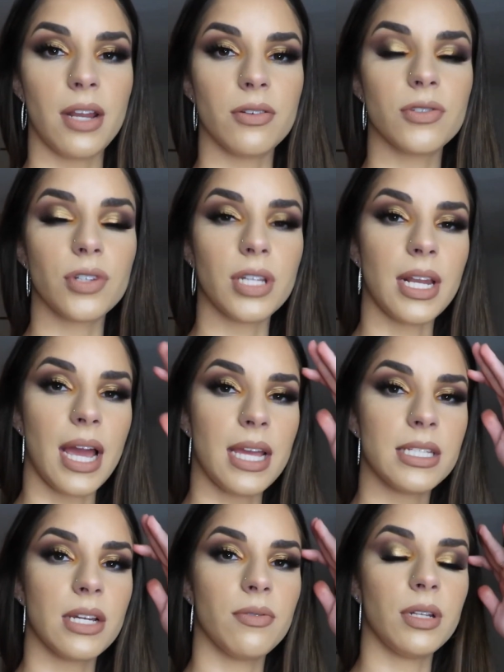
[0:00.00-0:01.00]
It was really
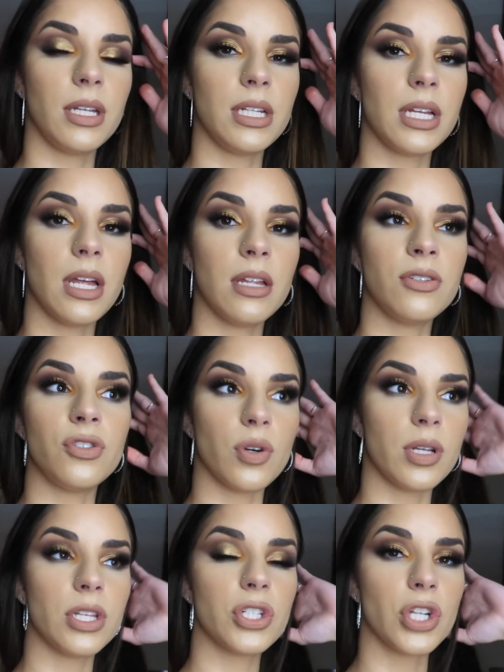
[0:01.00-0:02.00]
nice. I really
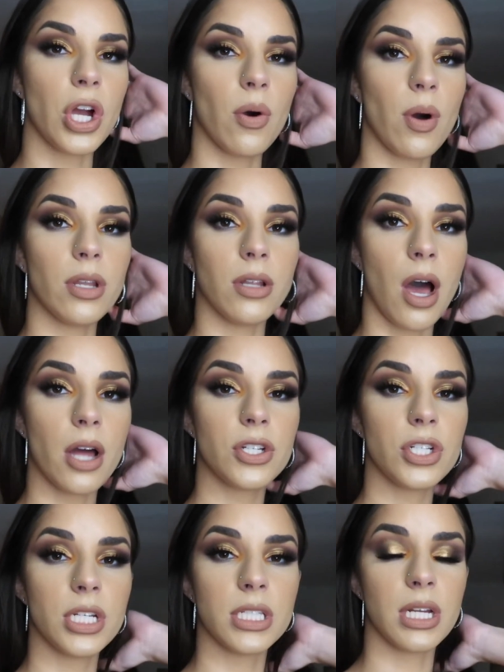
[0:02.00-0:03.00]
enjoyed the show a lot.
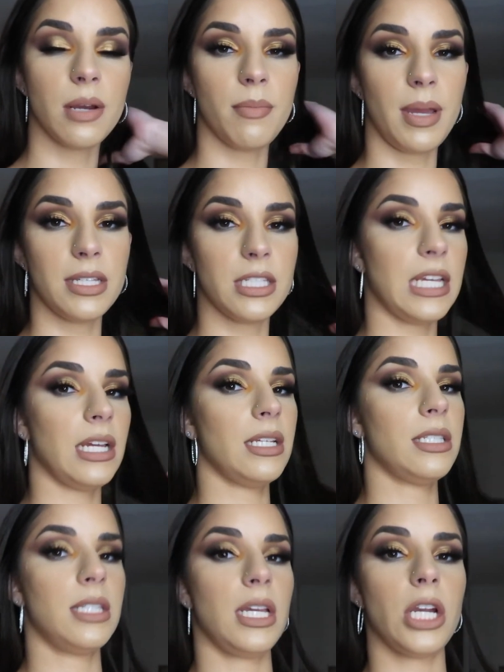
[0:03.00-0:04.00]
She's an amazing
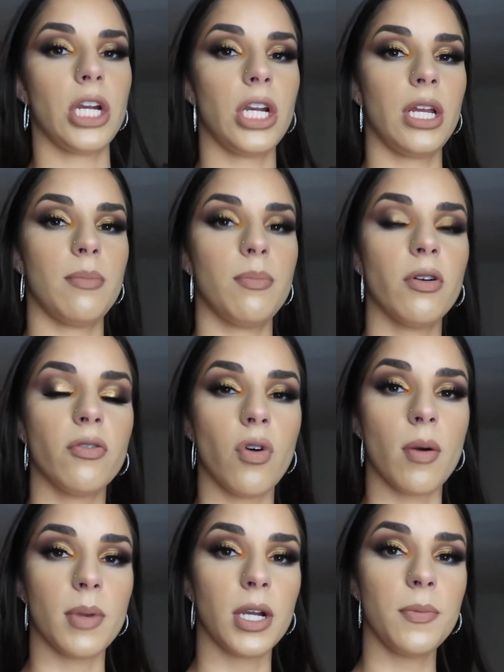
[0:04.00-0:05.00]
singer and
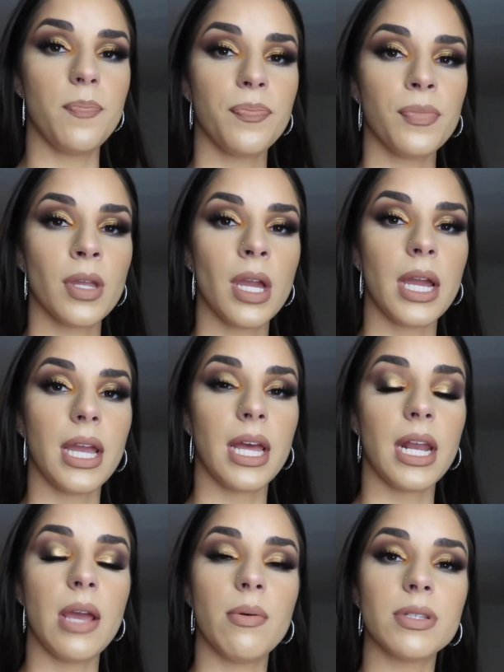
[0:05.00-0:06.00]
performer
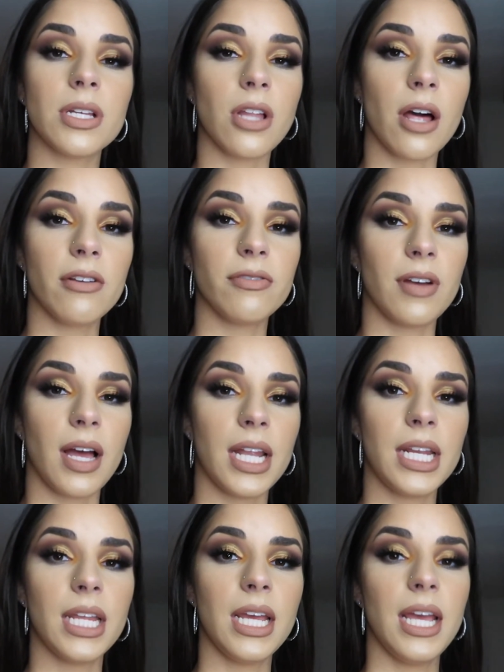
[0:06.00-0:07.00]
and it was a lot of
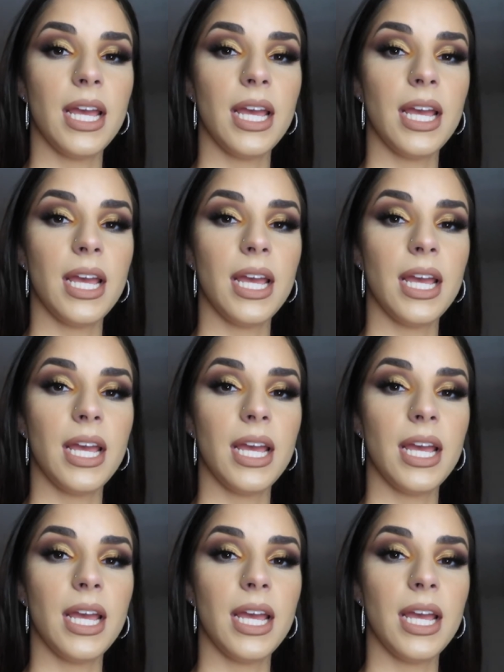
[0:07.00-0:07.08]
fun.